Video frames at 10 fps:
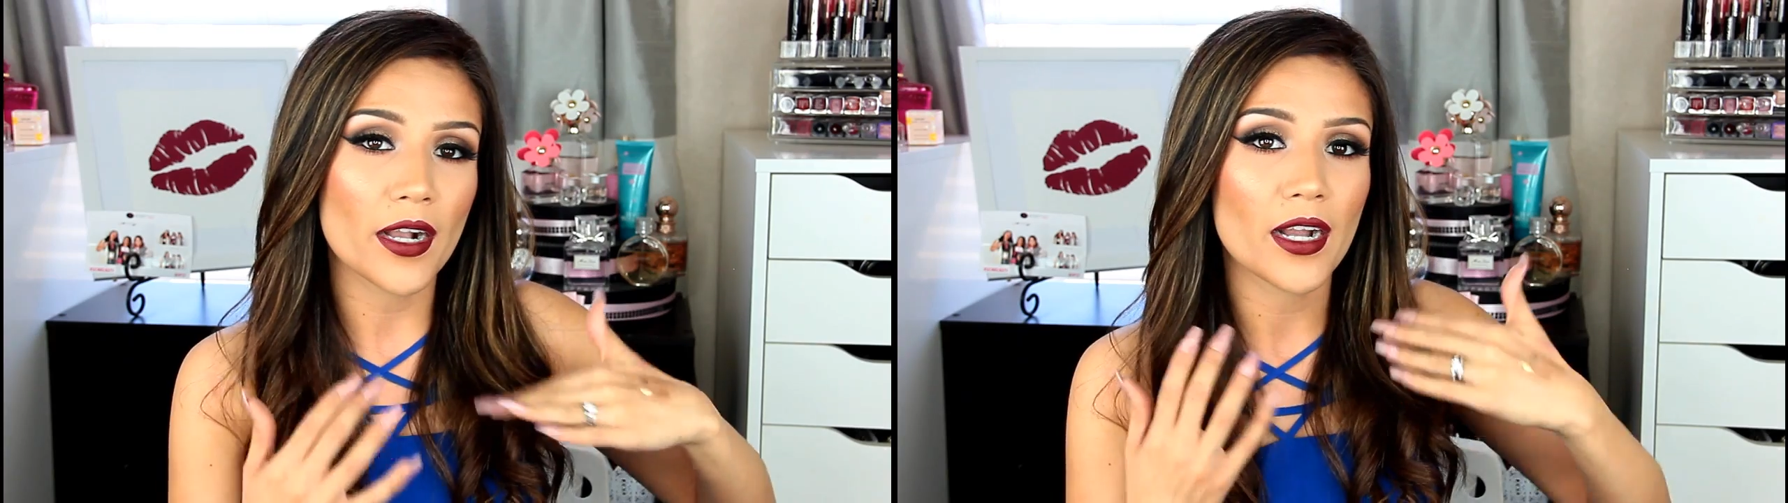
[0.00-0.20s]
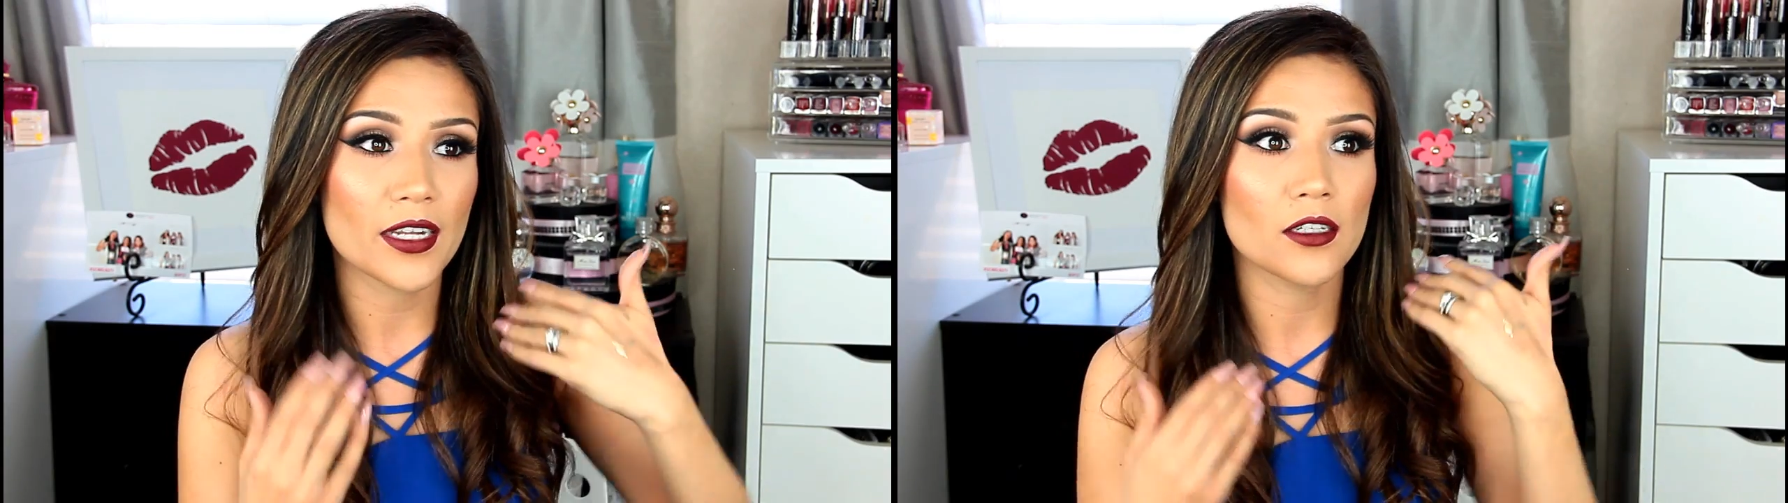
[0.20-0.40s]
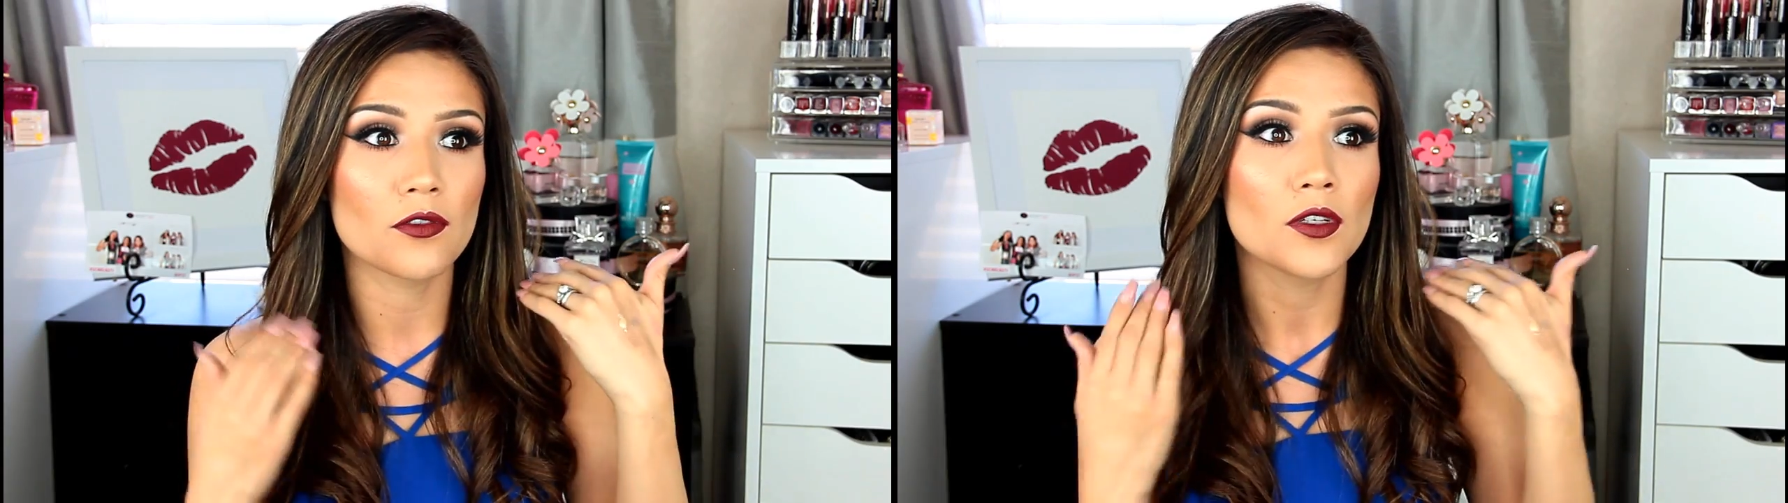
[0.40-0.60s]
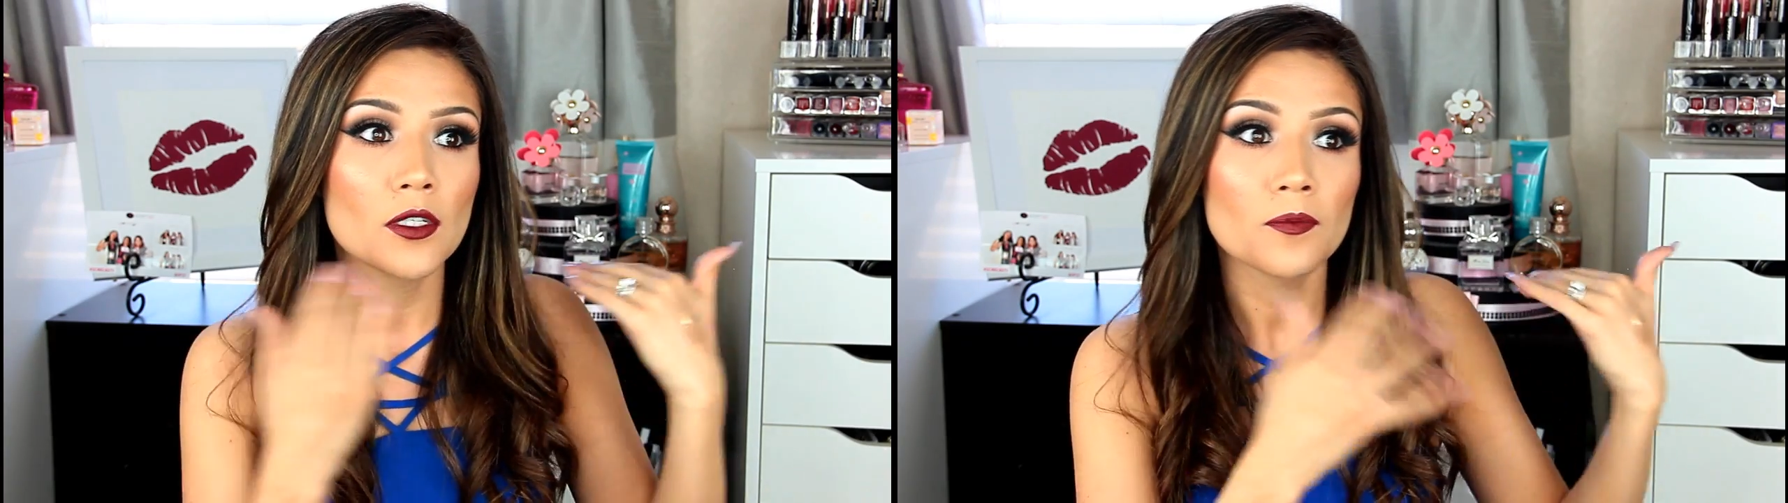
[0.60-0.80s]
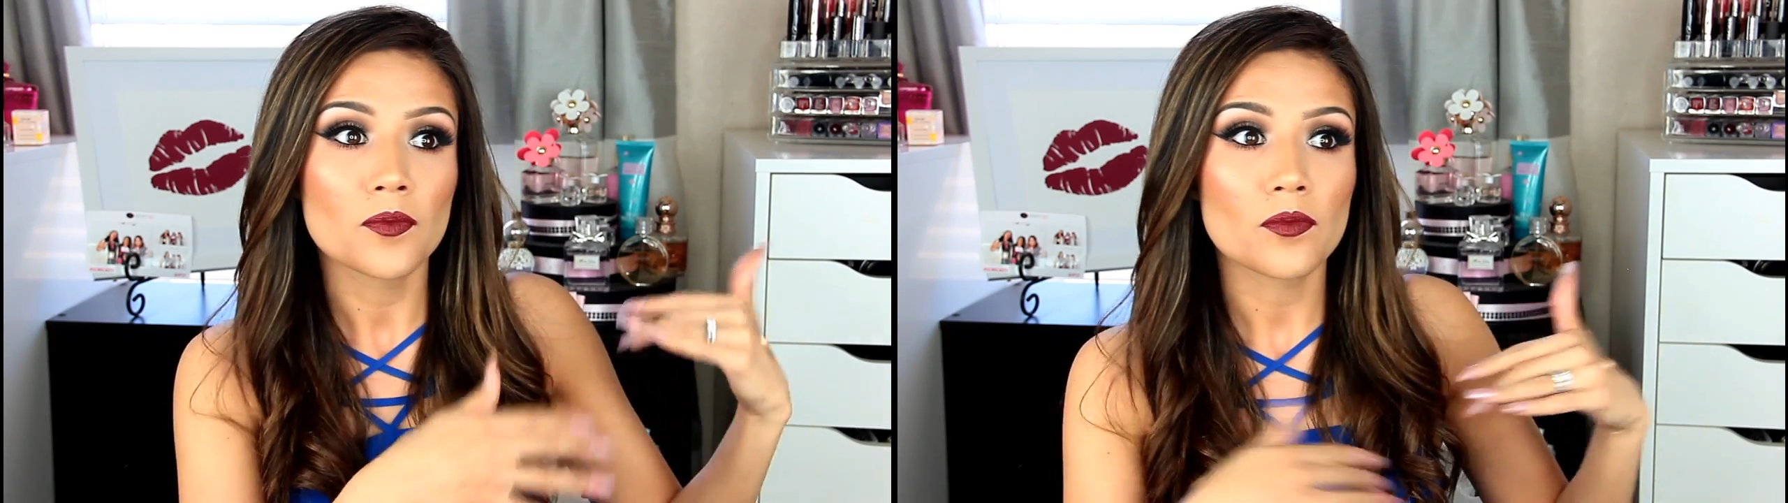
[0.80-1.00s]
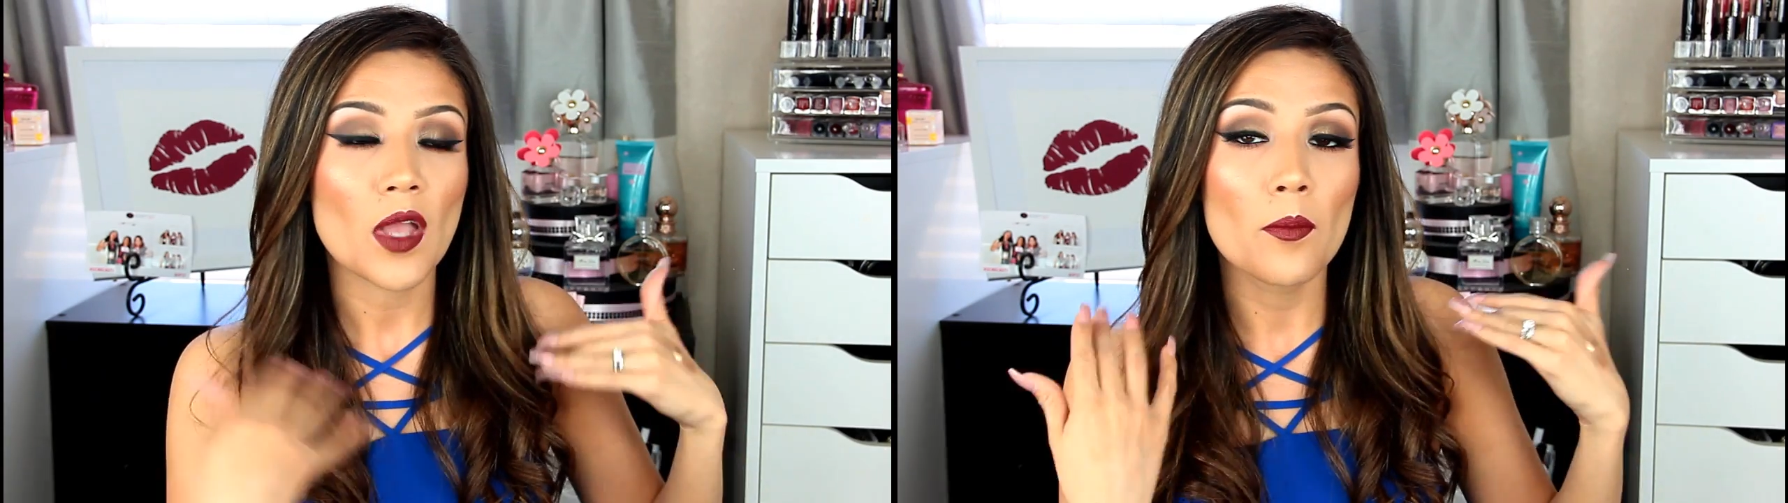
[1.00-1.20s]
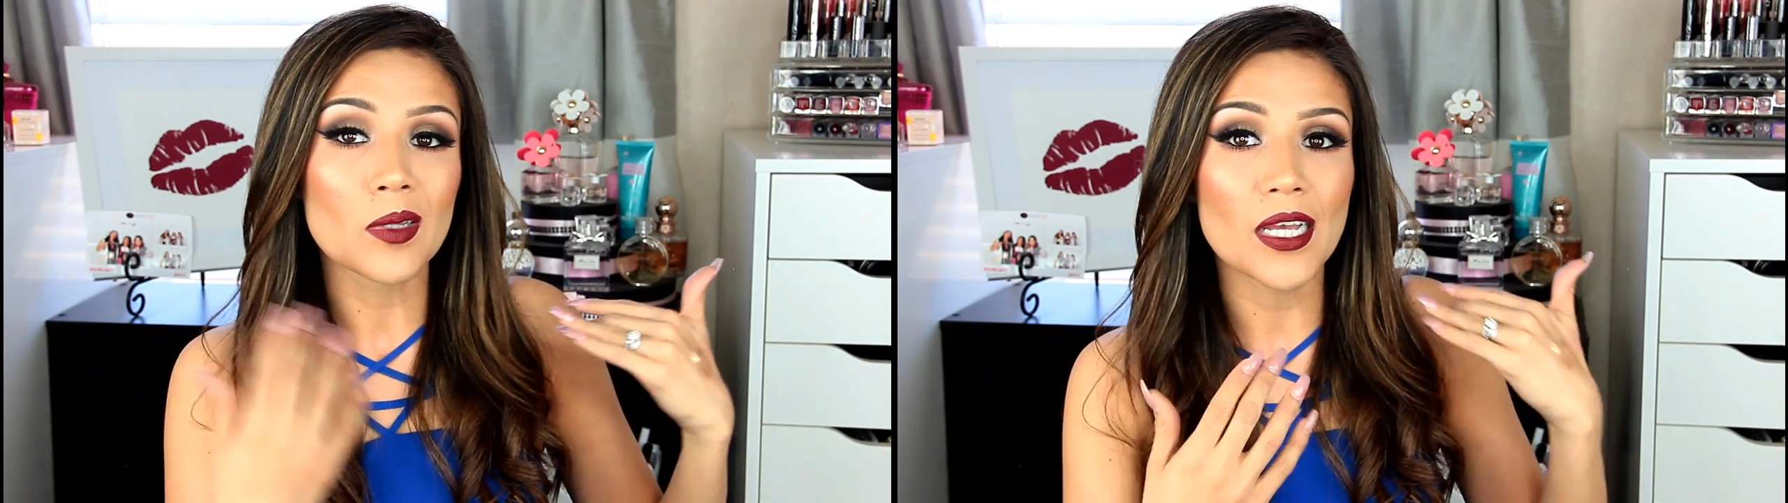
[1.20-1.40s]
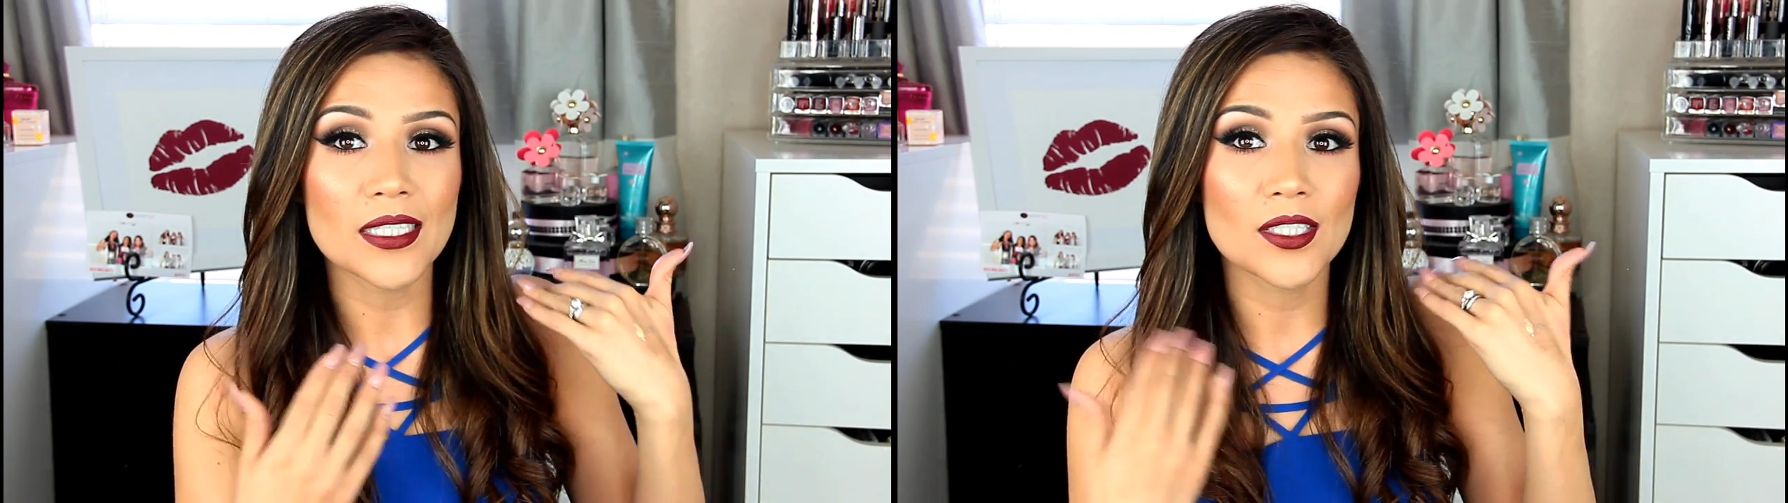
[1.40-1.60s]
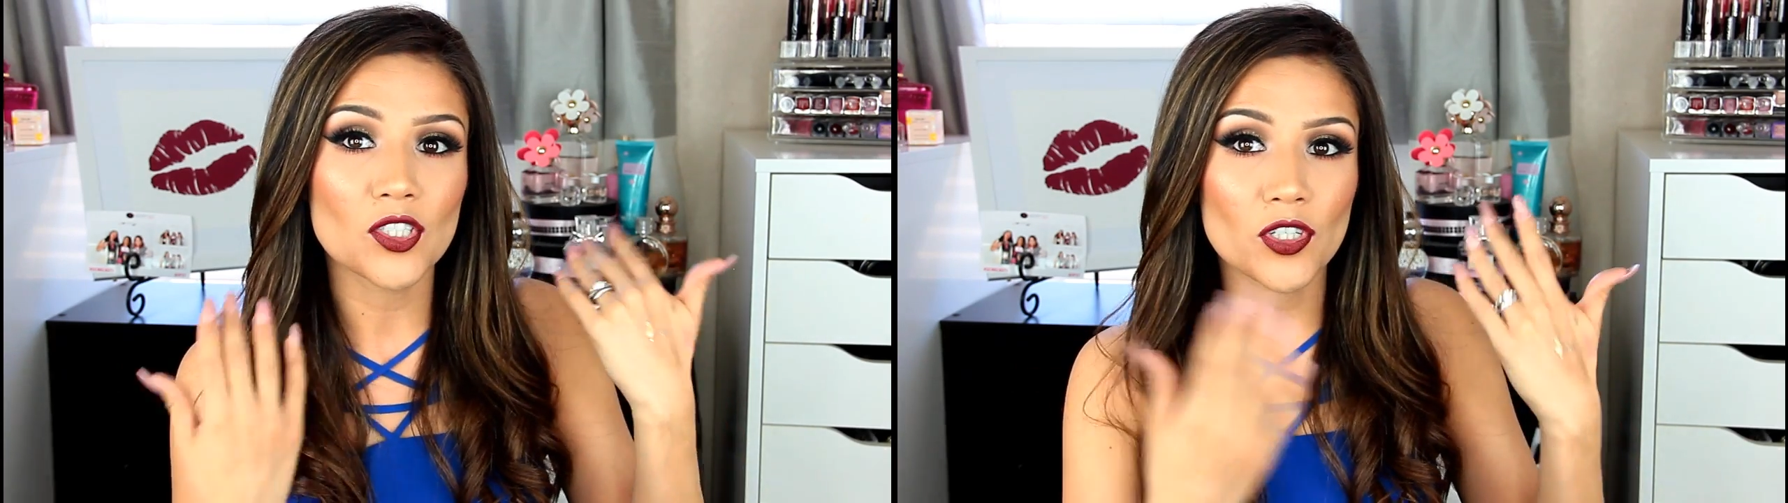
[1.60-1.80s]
that kind of blends